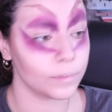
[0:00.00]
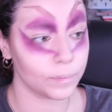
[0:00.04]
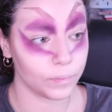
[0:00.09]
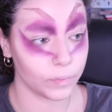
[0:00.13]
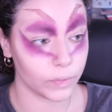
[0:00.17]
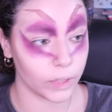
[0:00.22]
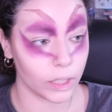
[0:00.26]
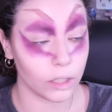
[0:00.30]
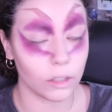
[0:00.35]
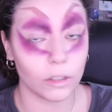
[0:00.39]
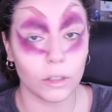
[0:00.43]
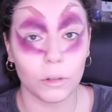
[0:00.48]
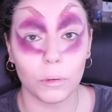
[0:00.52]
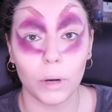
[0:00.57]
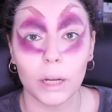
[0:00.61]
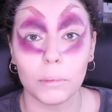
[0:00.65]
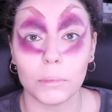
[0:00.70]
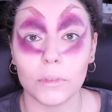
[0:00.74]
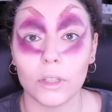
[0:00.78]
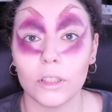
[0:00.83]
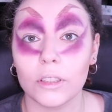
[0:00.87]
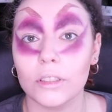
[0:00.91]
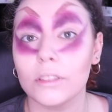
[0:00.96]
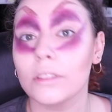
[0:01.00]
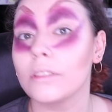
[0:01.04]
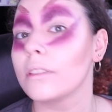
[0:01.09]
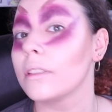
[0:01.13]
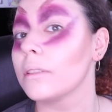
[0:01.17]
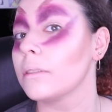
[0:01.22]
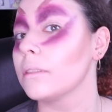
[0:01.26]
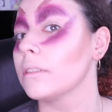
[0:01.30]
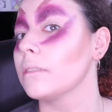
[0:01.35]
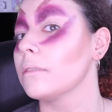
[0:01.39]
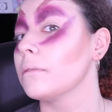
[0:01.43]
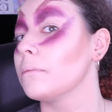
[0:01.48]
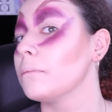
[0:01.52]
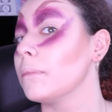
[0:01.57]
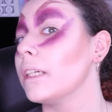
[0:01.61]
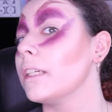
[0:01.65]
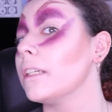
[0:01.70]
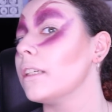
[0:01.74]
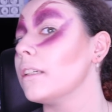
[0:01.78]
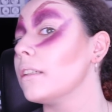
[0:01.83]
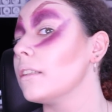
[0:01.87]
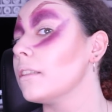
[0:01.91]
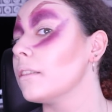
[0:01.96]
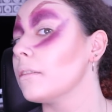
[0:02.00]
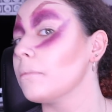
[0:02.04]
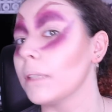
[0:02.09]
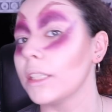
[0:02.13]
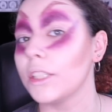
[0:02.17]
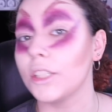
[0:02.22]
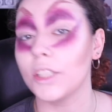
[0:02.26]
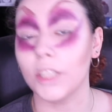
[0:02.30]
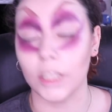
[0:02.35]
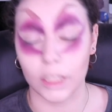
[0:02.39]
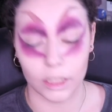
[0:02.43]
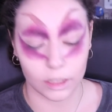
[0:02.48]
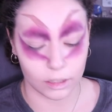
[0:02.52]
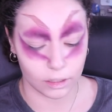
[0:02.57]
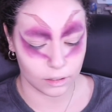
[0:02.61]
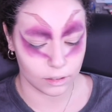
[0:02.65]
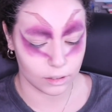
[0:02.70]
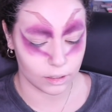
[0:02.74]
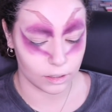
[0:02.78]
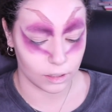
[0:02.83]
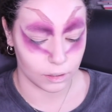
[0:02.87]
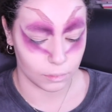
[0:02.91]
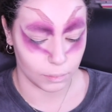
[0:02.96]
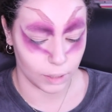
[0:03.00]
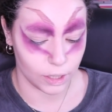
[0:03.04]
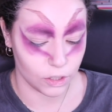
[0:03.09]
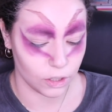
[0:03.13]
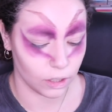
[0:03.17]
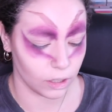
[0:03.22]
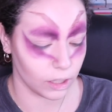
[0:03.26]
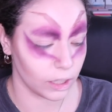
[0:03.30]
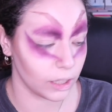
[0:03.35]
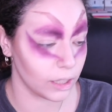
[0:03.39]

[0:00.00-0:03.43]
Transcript: I don't know why I'm contouring my chin and my jawline,